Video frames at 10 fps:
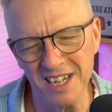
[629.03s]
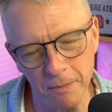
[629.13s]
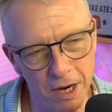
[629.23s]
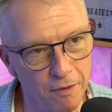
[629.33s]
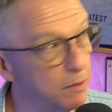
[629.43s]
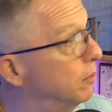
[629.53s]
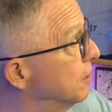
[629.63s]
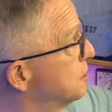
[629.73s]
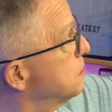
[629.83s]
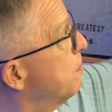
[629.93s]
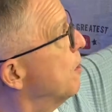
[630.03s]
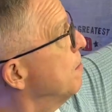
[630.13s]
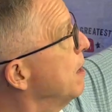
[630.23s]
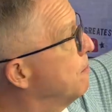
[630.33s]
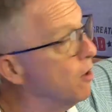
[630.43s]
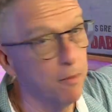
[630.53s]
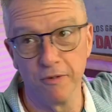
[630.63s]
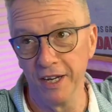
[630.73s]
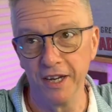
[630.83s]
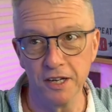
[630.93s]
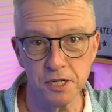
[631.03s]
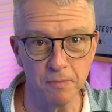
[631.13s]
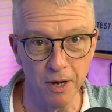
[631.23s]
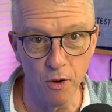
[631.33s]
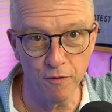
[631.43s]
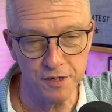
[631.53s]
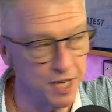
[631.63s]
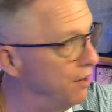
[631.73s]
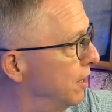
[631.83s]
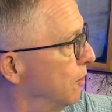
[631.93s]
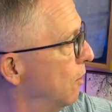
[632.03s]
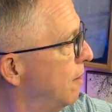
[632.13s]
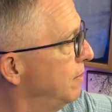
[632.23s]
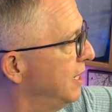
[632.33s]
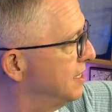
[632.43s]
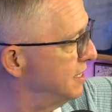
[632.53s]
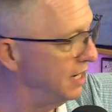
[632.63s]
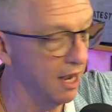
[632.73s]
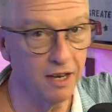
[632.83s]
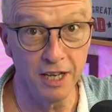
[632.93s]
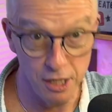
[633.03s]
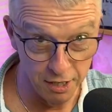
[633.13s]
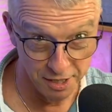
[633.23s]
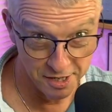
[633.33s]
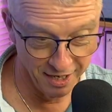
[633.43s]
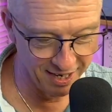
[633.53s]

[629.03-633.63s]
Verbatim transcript: I'm comfortable. This is part of my apartment right here. This is my office area. Whoop, easy now. Let's not